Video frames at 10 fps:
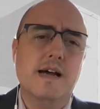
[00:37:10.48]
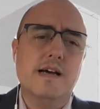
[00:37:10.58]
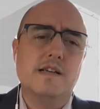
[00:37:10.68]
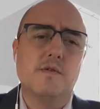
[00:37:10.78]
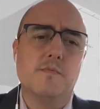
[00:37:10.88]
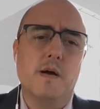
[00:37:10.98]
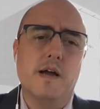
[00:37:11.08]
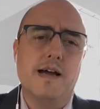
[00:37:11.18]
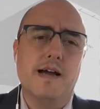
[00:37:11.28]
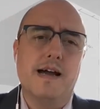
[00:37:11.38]
So
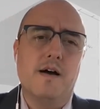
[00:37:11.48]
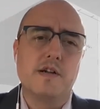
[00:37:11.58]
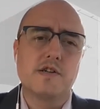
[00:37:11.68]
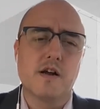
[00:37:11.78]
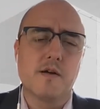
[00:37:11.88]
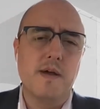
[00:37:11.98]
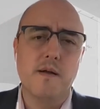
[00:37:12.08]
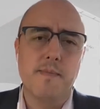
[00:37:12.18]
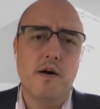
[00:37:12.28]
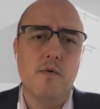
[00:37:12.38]
I want to talk a bit
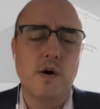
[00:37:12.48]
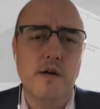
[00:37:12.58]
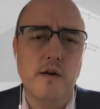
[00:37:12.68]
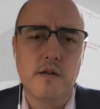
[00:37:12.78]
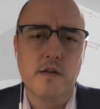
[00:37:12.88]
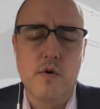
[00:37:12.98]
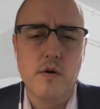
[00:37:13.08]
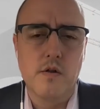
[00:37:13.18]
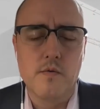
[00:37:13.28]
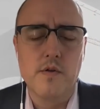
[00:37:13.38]
about what the
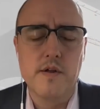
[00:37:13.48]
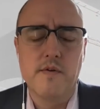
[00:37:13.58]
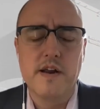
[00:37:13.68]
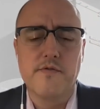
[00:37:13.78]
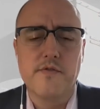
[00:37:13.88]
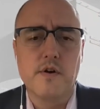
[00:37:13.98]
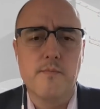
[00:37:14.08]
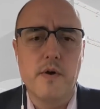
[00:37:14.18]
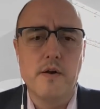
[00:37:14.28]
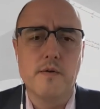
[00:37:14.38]
role that Radio Free Europe,
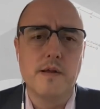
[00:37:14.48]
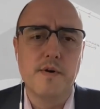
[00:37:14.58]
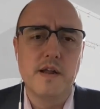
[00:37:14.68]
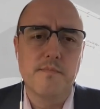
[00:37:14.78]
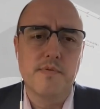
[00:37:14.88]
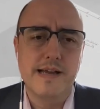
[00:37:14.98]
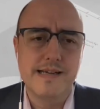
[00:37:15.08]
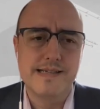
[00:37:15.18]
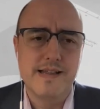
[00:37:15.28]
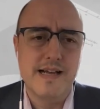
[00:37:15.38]
Radio Liberty
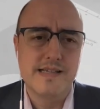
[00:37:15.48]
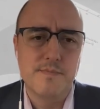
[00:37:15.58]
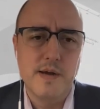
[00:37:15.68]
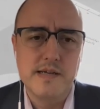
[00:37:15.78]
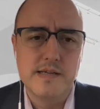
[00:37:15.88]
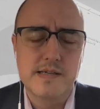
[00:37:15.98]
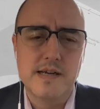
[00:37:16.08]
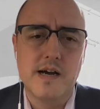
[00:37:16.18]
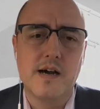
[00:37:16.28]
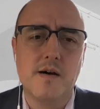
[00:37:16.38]
plays in that space.
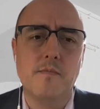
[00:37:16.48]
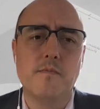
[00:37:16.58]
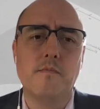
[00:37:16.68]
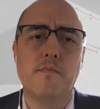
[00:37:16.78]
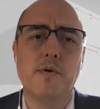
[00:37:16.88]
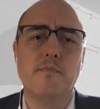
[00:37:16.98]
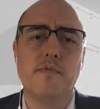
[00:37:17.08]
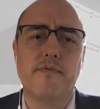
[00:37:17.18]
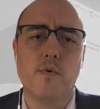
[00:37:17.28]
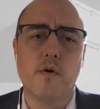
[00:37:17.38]
But
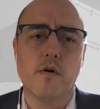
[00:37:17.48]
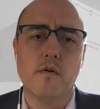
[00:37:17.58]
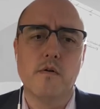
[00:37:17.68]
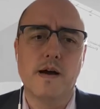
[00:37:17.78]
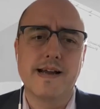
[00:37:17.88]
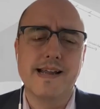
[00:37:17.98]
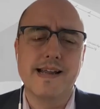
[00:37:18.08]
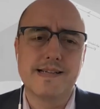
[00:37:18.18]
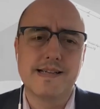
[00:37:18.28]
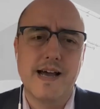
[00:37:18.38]
before I get
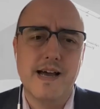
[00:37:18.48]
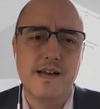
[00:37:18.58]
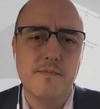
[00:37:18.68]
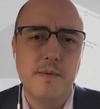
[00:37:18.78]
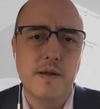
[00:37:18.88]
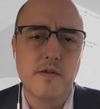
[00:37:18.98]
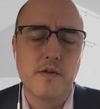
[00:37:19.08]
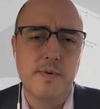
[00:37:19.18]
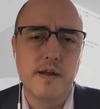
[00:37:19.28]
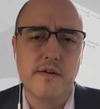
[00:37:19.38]
into that, maybe a
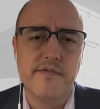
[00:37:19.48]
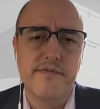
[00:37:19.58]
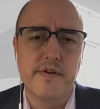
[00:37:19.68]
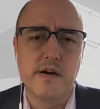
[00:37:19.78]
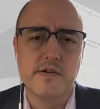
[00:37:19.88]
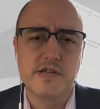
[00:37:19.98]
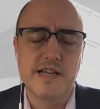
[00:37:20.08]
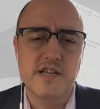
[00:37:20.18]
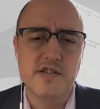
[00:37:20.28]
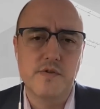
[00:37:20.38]
little bit of just
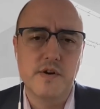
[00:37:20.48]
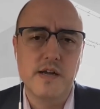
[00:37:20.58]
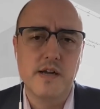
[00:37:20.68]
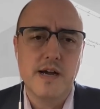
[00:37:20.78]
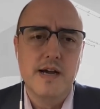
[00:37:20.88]
history